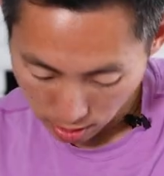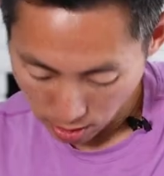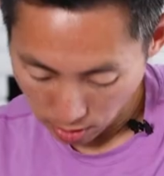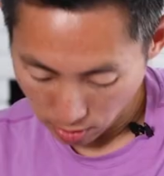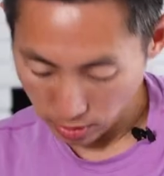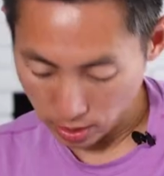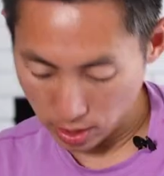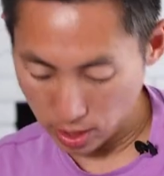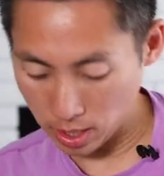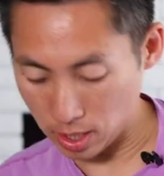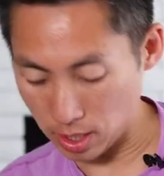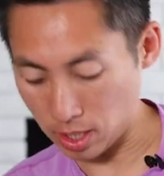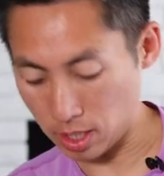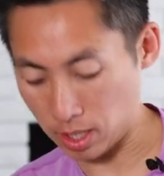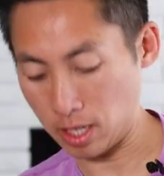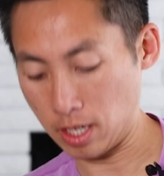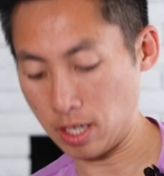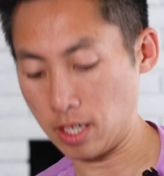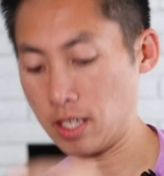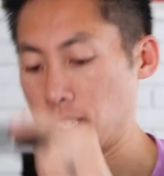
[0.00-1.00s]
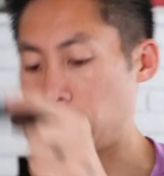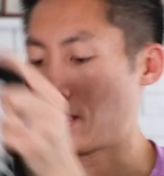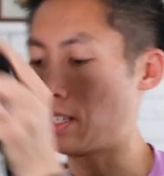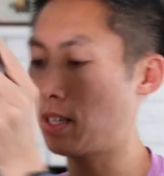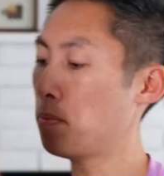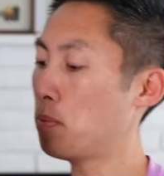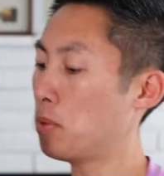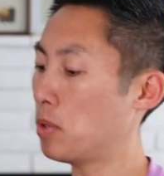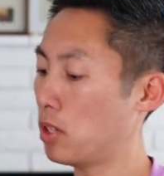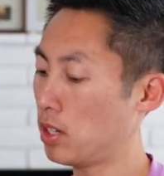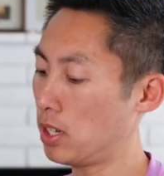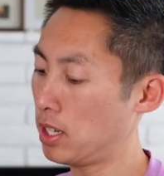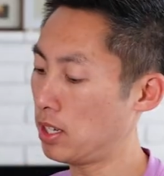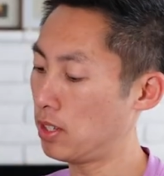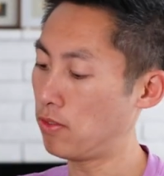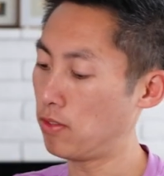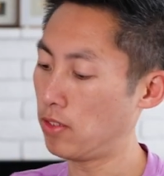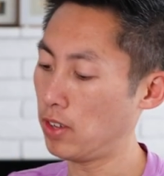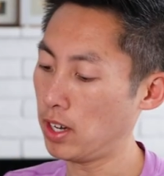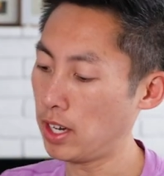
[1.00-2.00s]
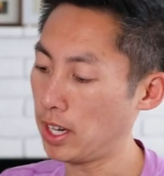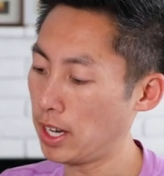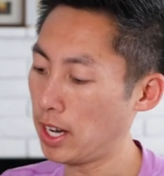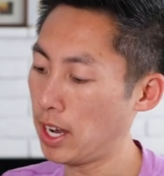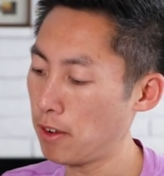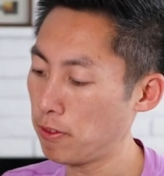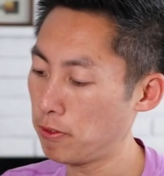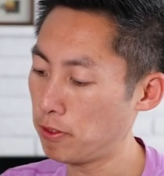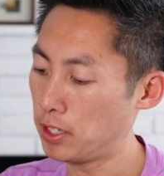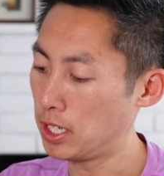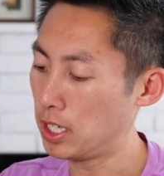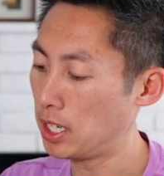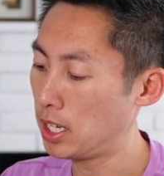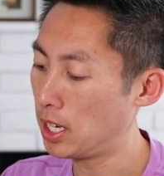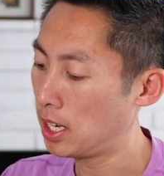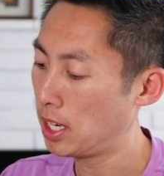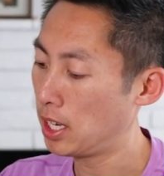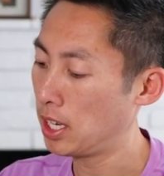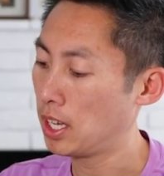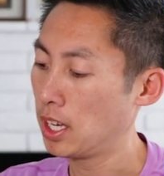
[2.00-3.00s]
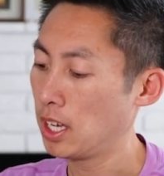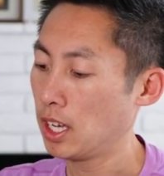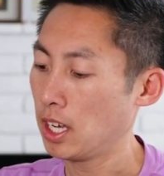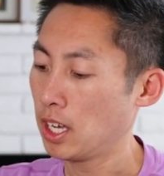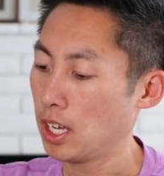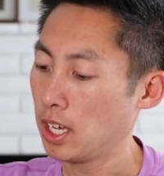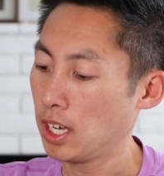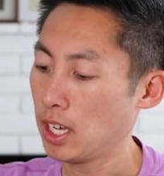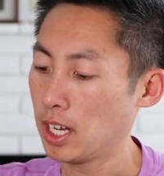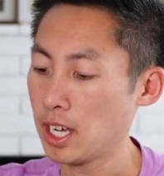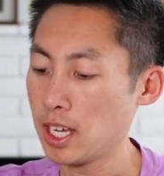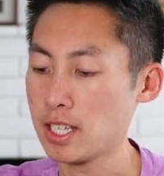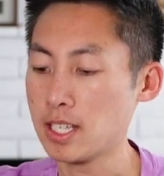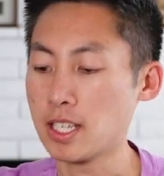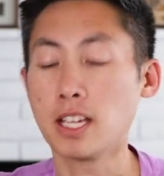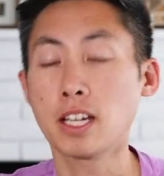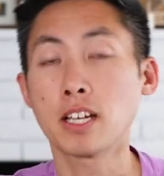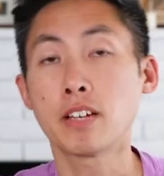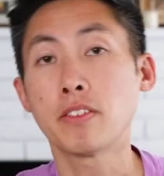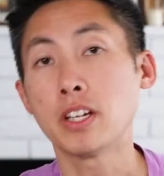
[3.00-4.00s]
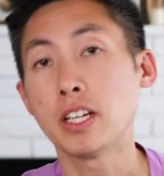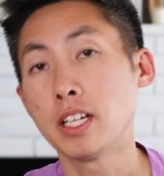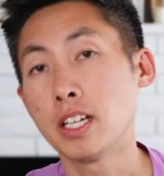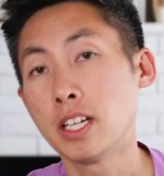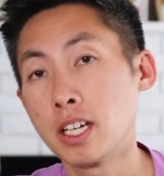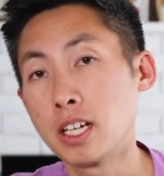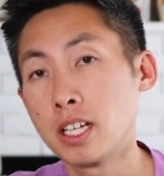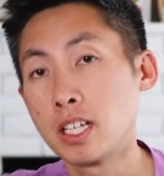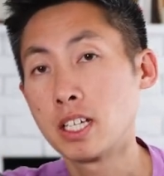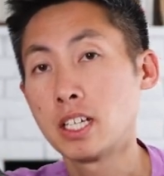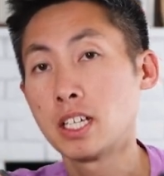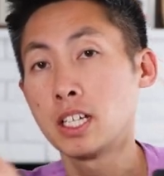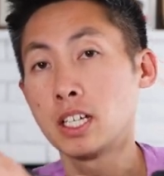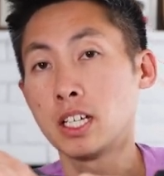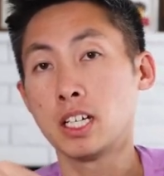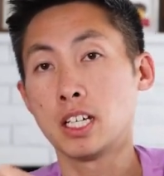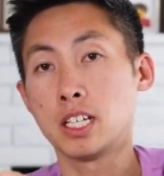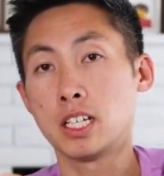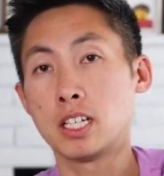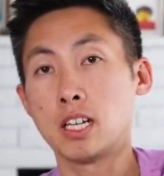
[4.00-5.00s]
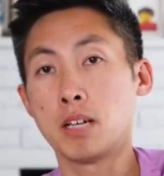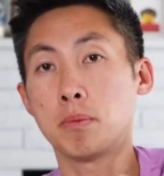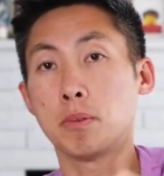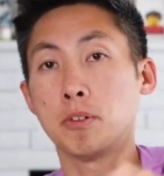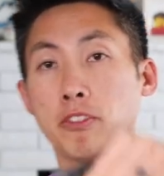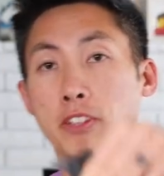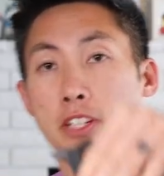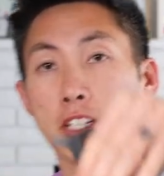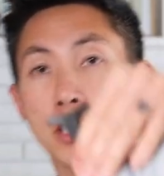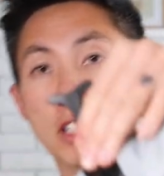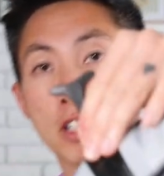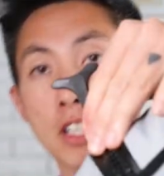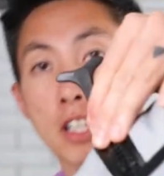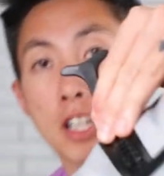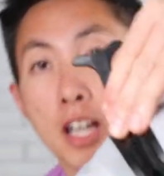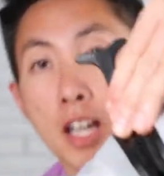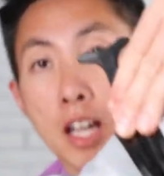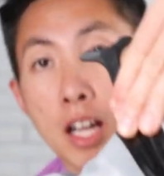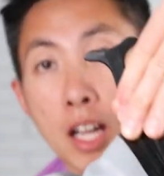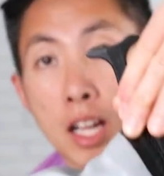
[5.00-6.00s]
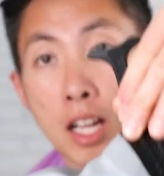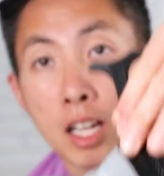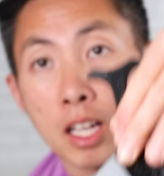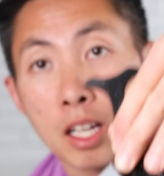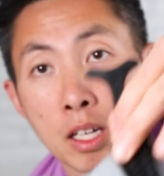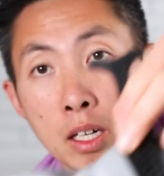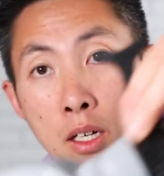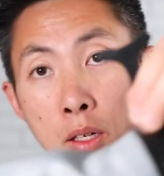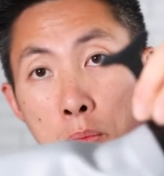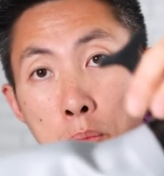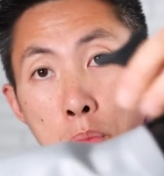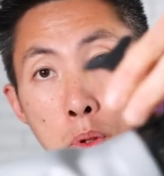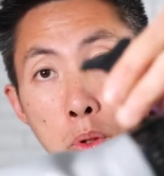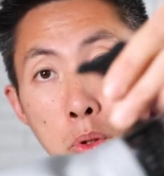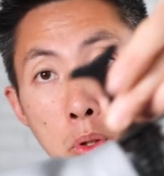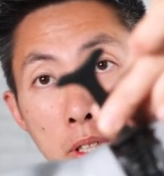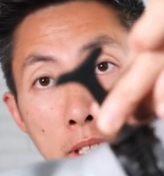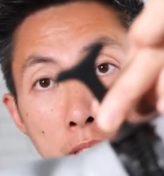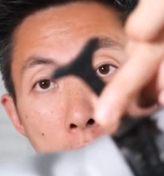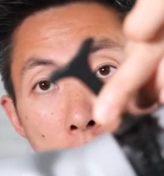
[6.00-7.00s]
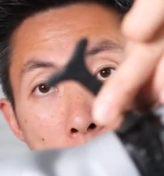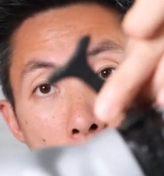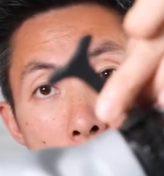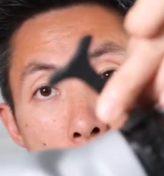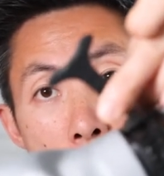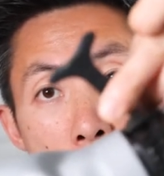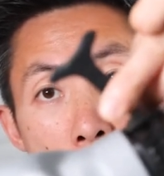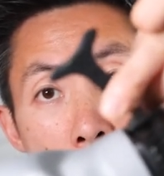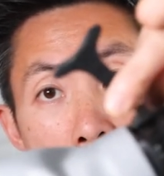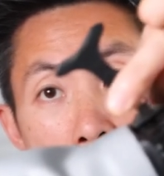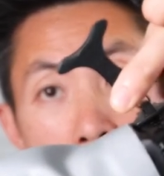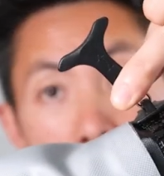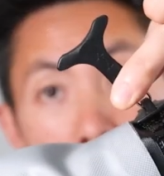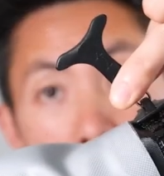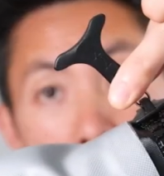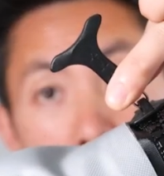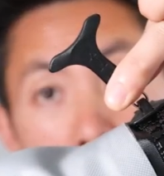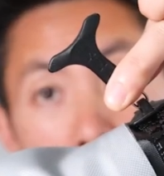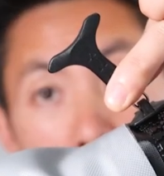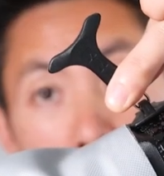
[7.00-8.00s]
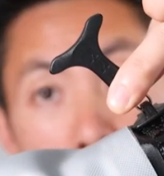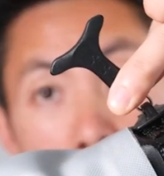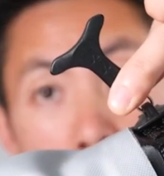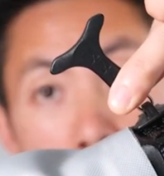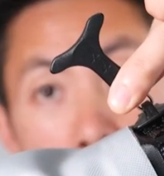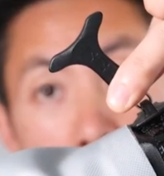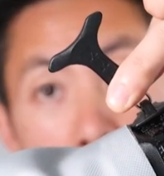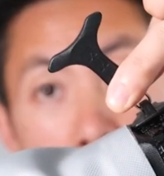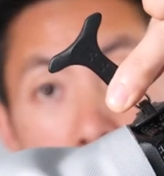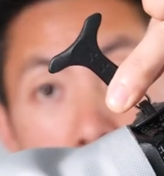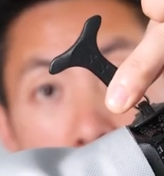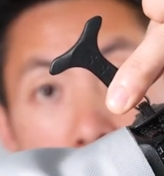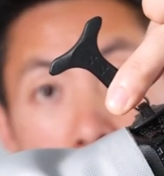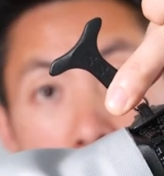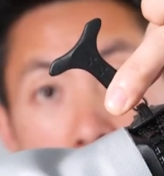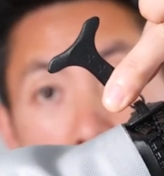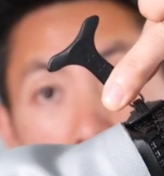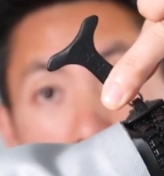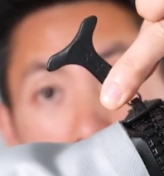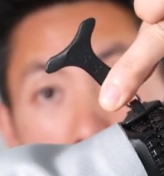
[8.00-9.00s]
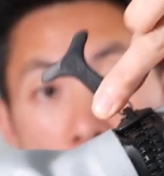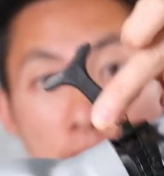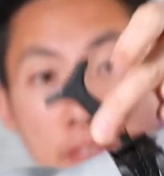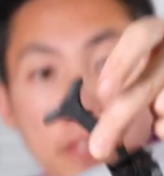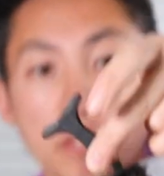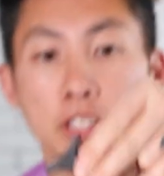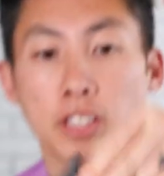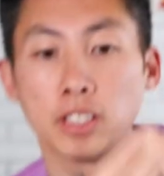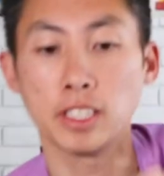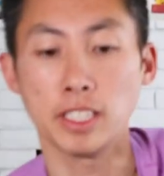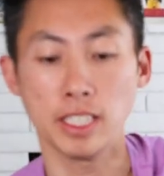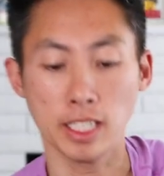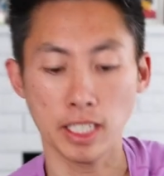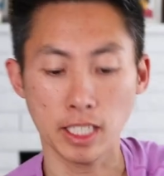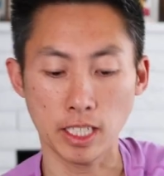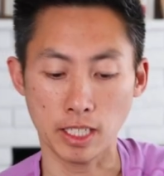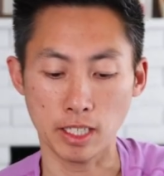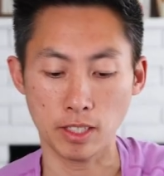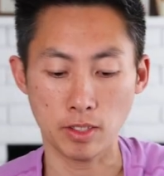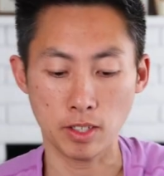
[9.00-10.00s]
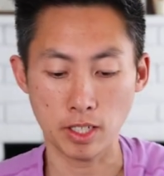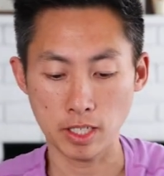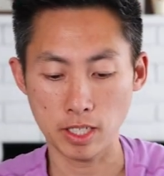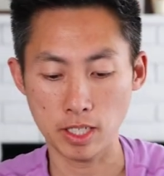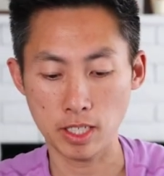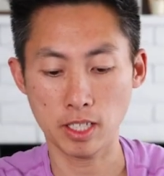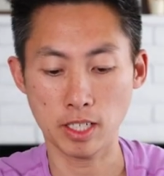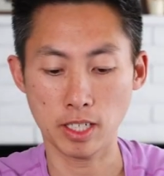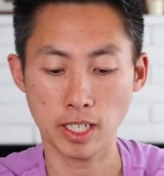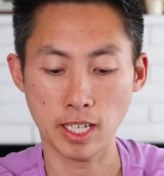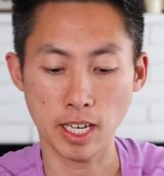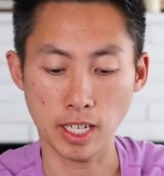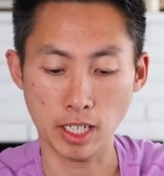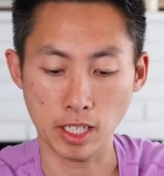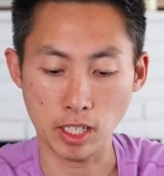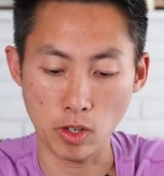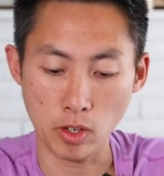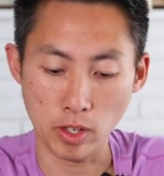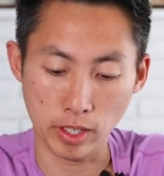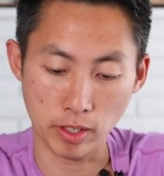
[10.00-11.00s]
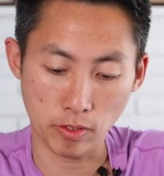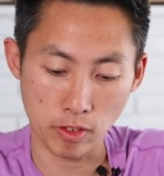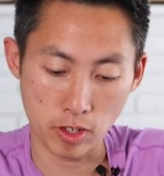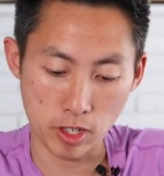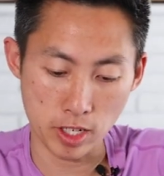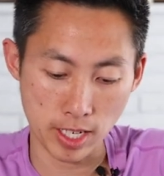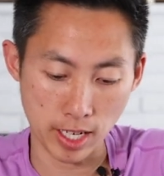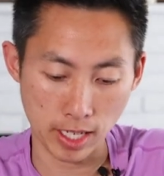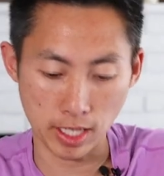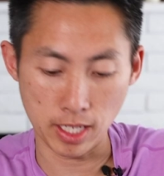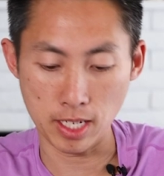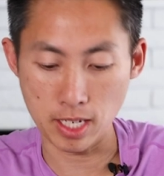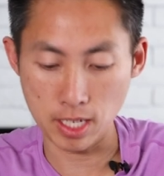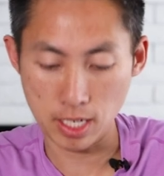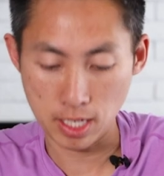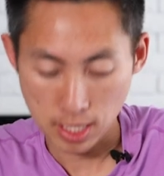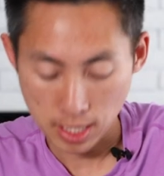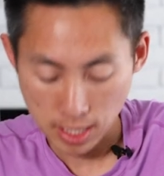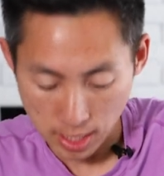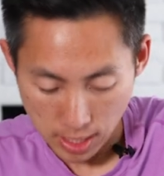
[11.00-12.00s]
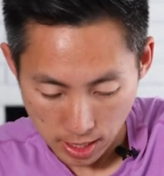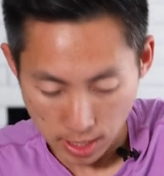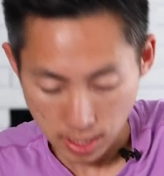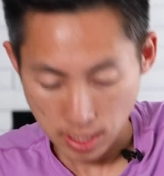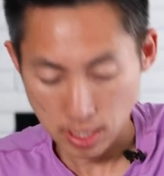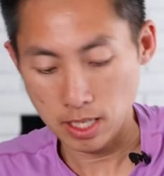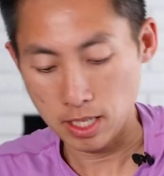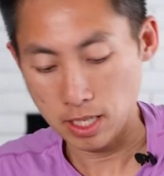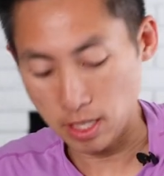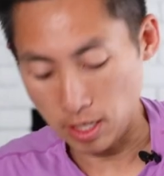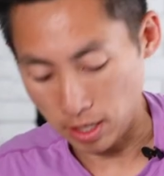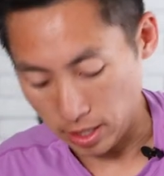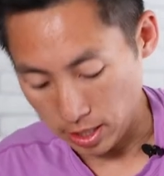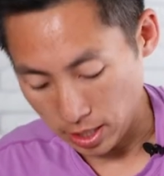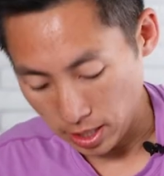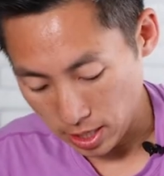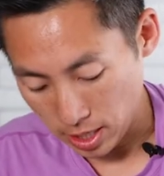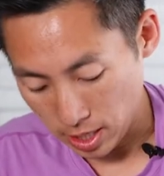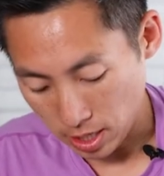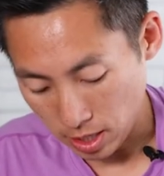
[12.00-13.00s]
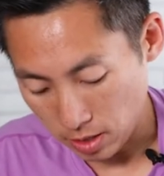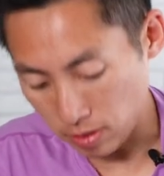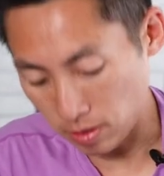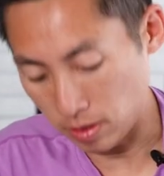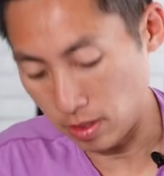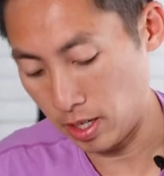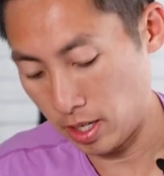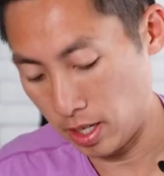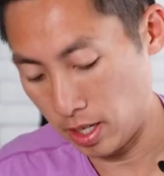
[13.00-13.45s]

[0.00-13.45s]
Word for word: Now this zipper is very hefty. It has kind of a double finger pull here, which I definitely needed to get it going for a second. There you go.